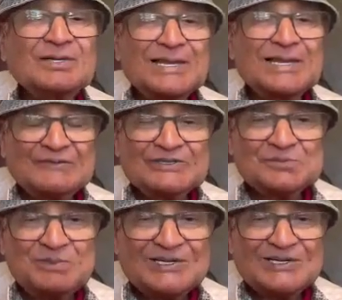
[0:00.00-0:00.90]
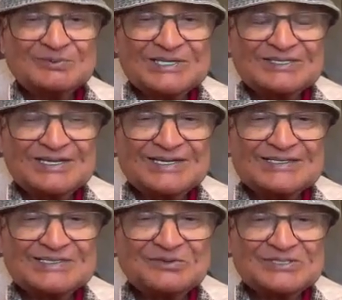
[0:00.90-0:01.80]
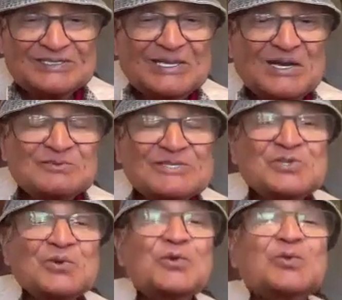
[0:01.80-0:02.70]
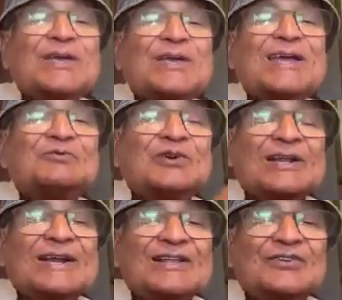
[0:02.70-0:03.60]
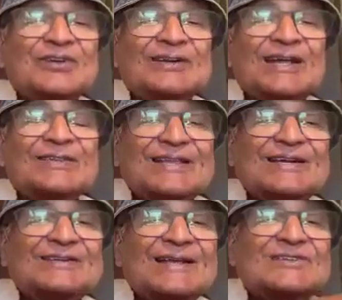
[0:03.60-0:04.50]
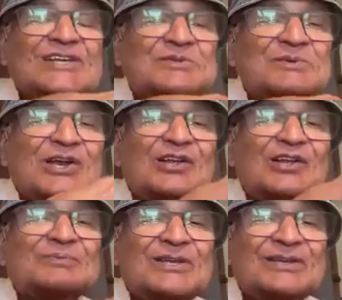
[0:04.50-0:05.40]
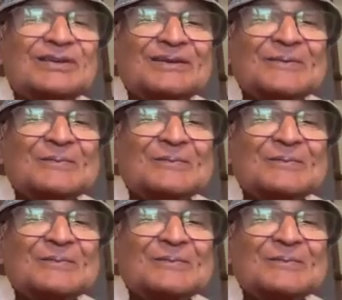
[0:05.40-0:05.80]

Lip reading: Love is part of that connectivity. Love is to care for another, and that takes us beyond me.